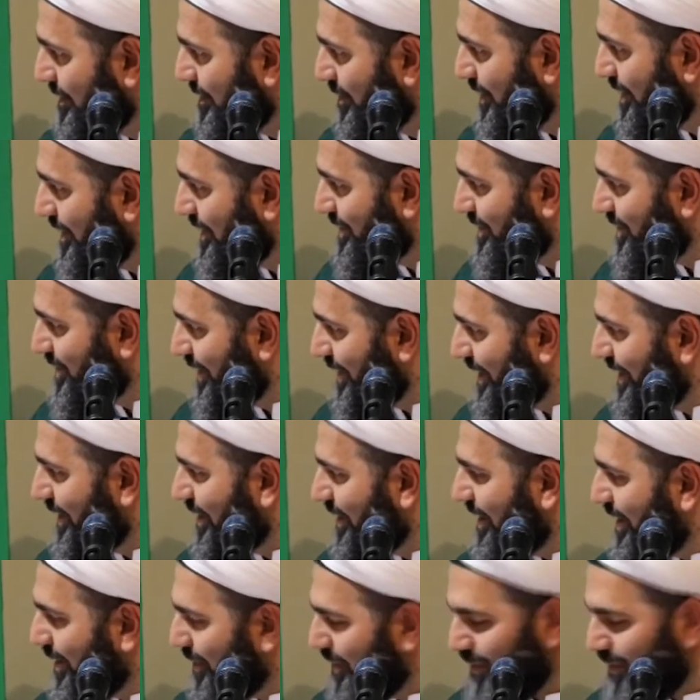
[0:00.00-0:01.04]
But inshallah,
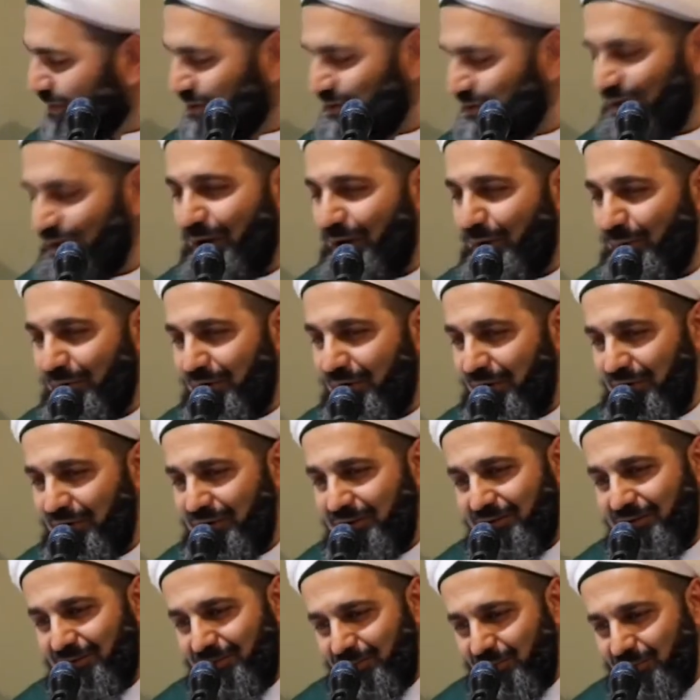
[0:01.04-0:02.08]
our our
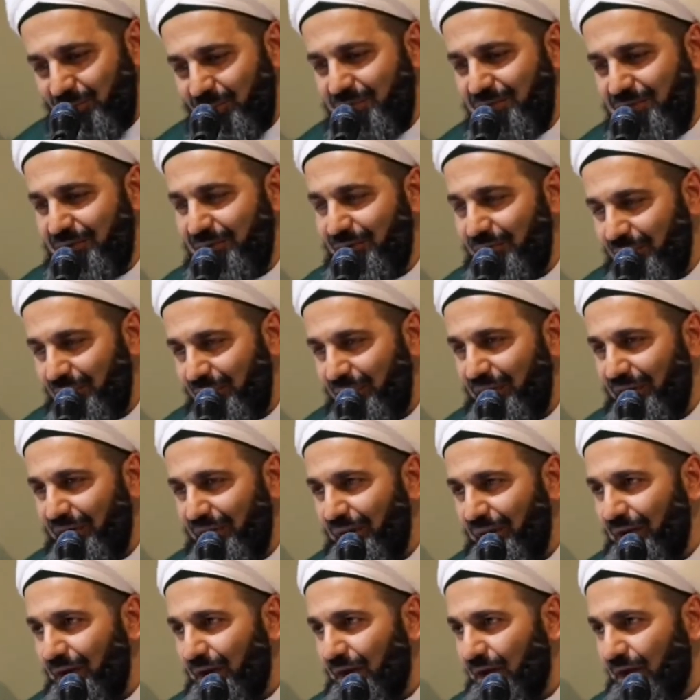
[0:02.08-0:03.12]
hearts and souls,
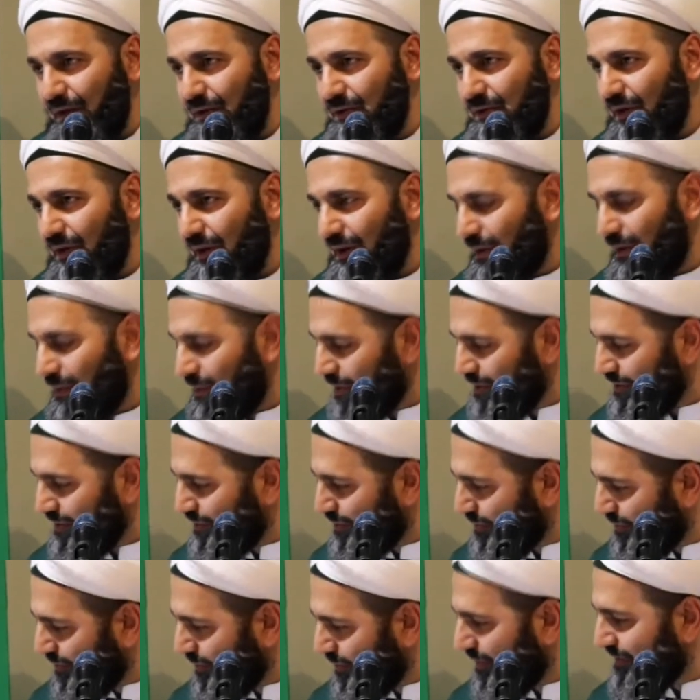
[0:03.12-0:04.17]
inshallah, once
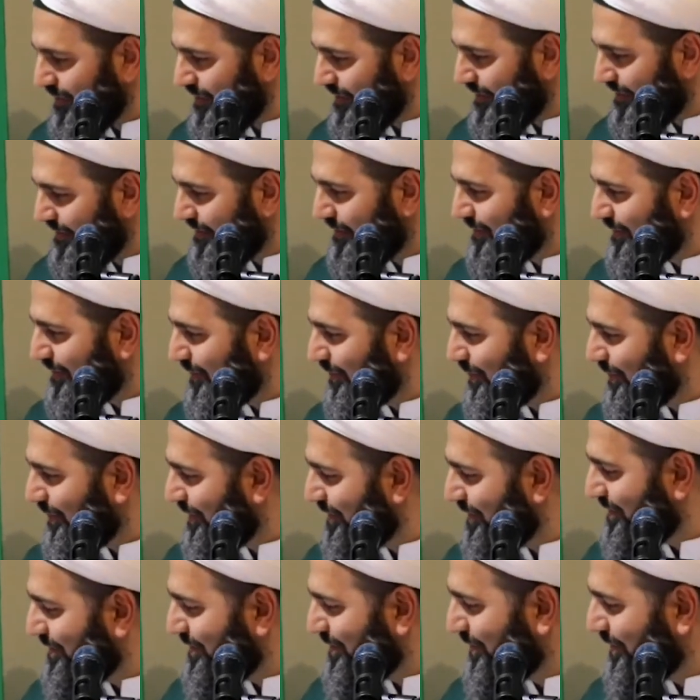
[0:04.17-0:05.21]
once
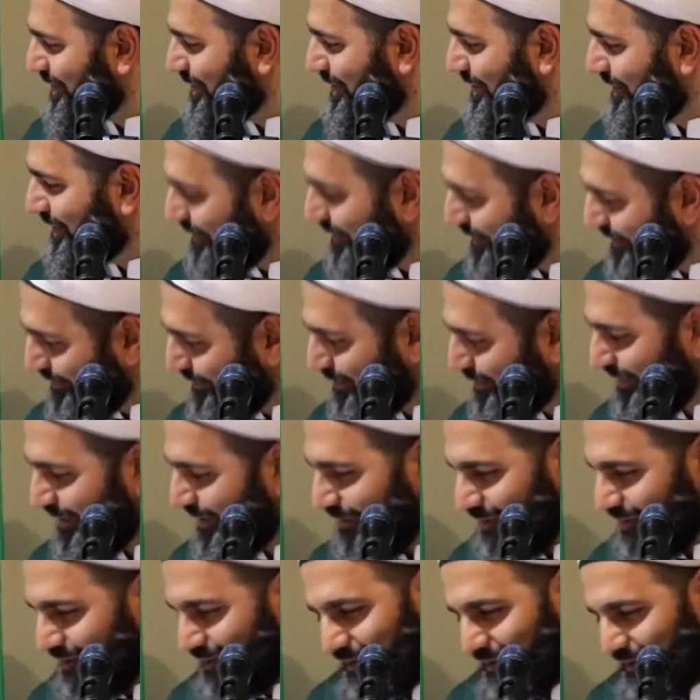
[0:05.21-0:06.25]
once we
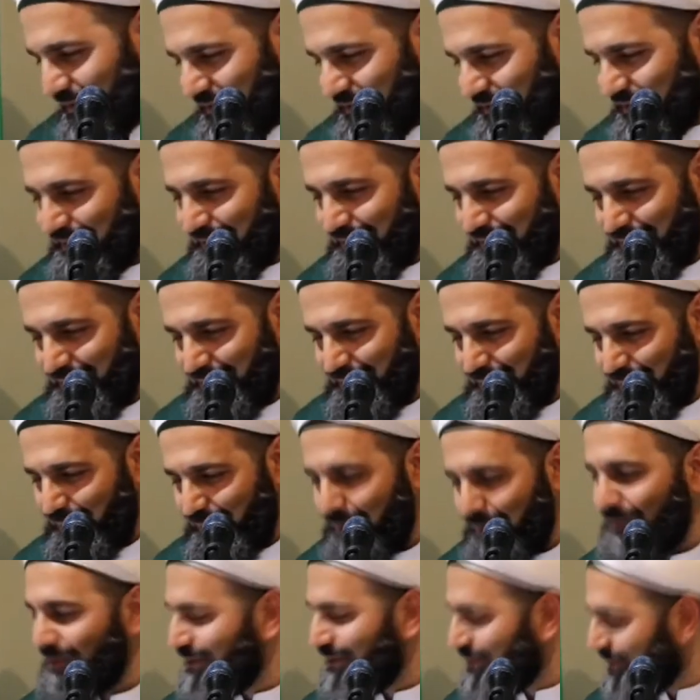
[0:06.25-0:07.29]
together,
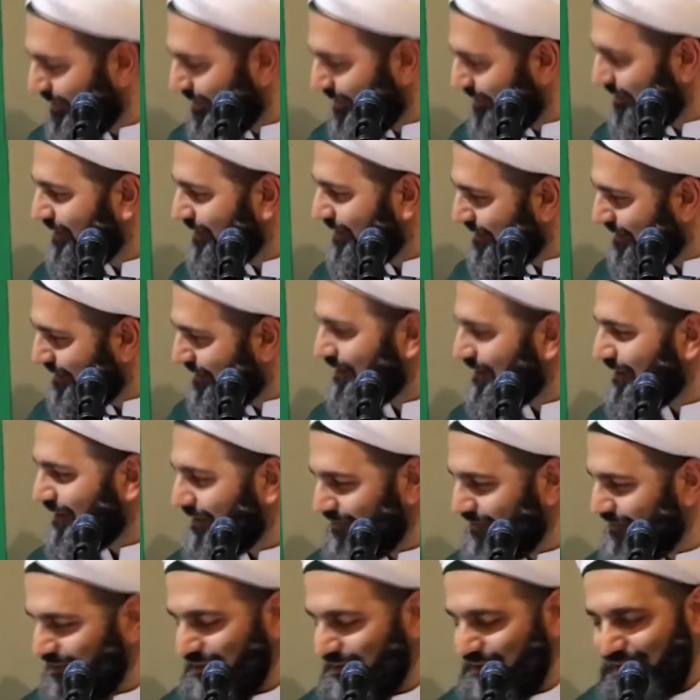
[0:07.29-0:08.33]
we'll be together here and
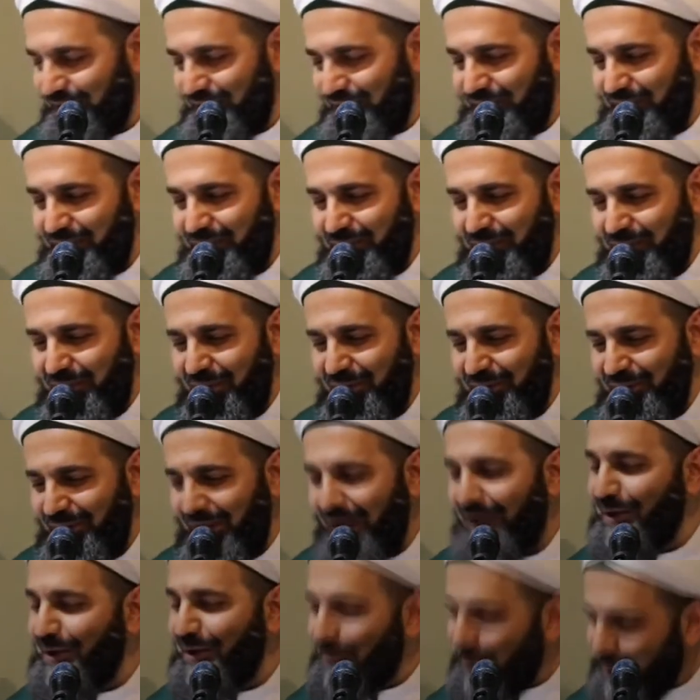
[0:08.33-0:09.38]
hereafter, inshallah.
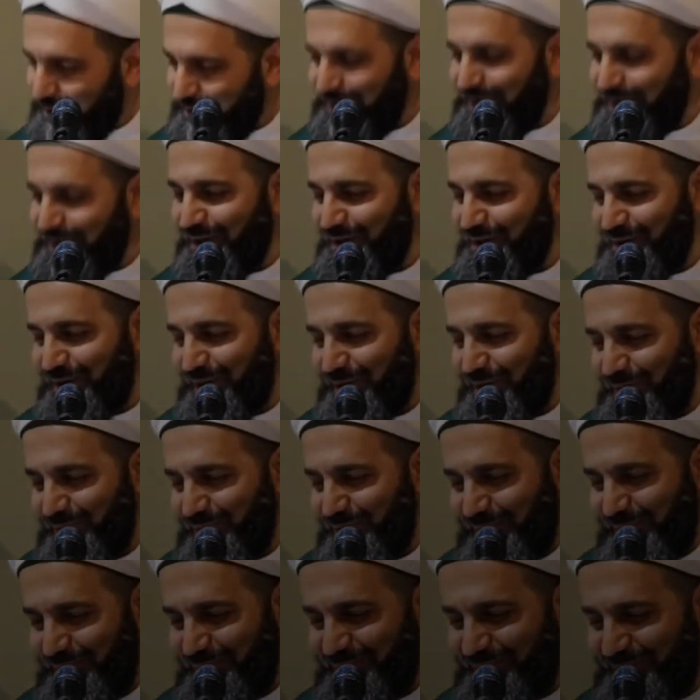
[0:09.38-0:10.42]
And in Medina, inshallah, we to